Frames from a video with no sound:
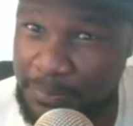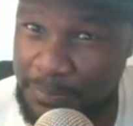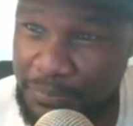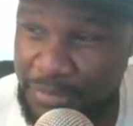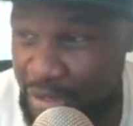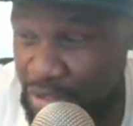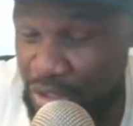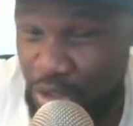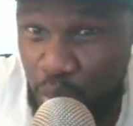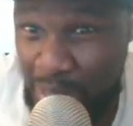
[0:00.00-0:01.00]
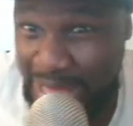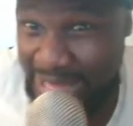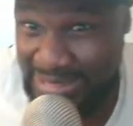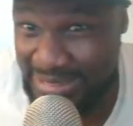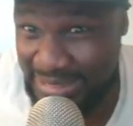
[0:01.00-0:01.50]
there's the
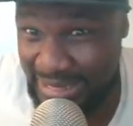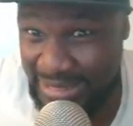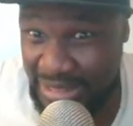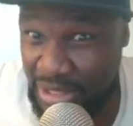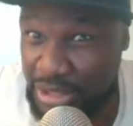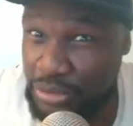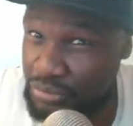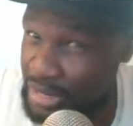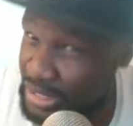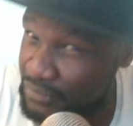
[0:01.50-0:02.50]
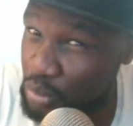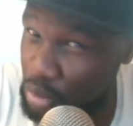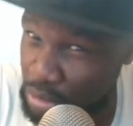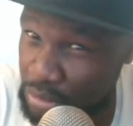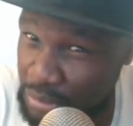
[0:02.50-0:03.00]
U.S. and then there's the rest of the
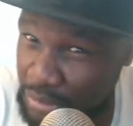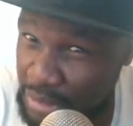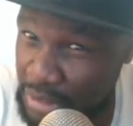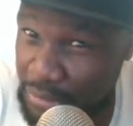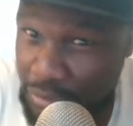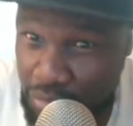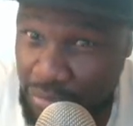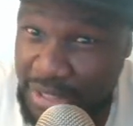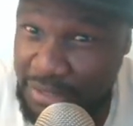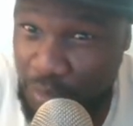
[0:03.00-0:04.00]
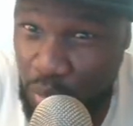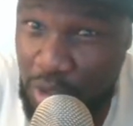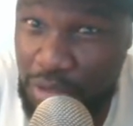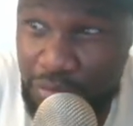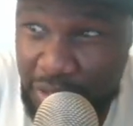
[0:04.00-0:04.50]
world. The rest of the
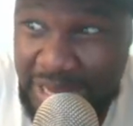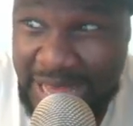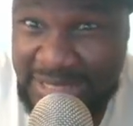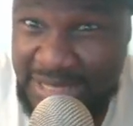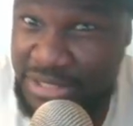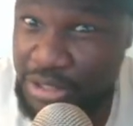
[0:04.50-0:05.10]
world realize there's a